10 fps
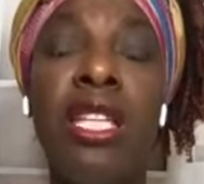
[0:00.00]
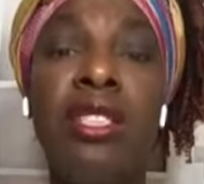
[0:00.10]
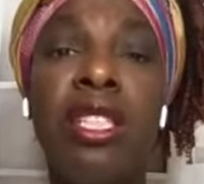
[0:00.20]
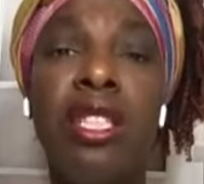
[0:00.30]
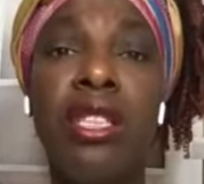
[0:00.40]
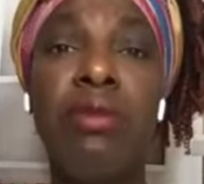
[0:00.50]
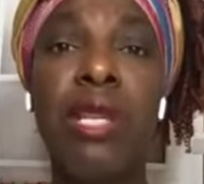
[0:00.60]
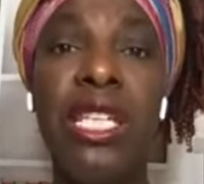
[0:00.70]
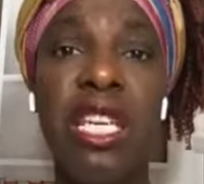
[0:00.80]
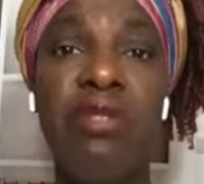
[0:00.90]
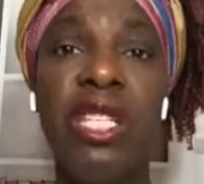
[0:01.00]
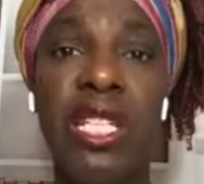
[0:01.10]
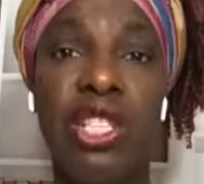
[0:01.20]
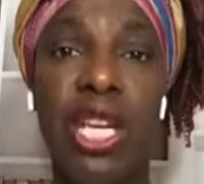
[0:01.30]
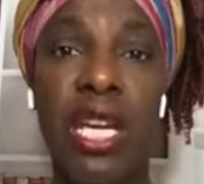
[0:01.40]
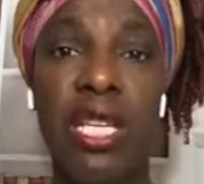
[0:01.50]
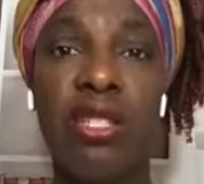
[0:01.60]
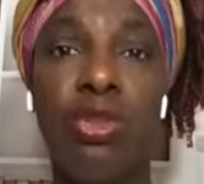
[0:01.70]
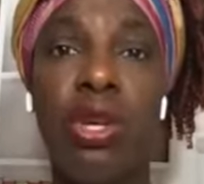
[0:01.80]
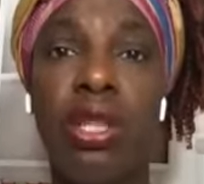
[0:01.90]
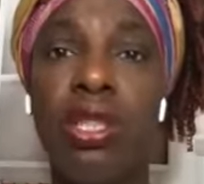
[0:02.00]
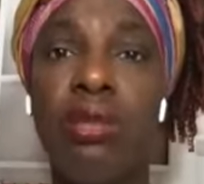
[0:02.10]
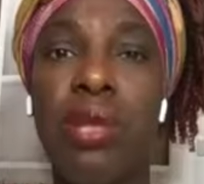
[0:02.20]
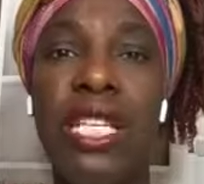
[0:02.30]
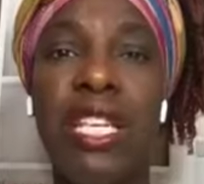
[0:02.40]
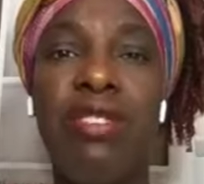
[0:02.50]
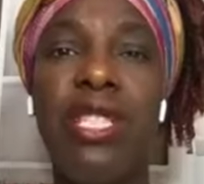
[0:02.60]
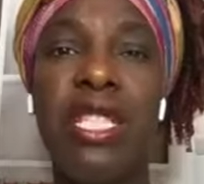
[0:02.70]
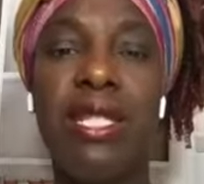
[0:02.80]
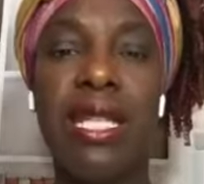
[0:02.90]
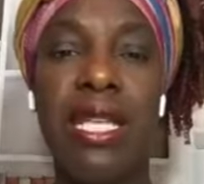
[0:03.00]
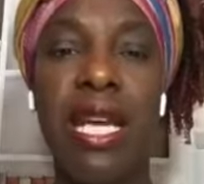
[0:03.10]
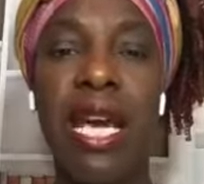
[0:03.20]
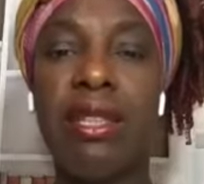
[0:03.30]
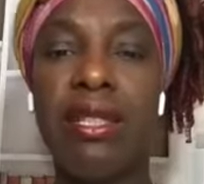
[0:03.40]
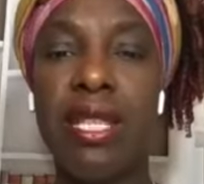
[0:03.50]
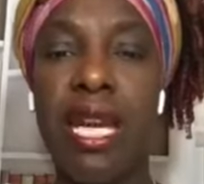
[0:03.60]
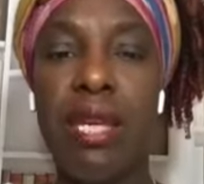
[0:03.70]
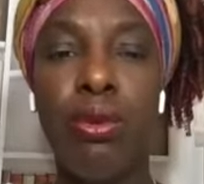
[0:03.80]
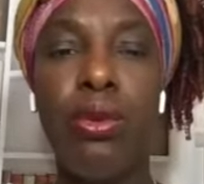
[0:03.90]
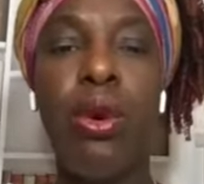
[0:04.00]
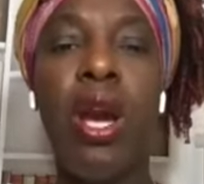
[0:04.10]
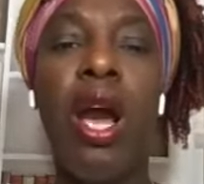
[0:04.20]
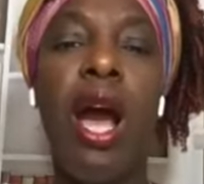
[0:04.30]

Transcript: and to be given a chance or to be given a seat at the table.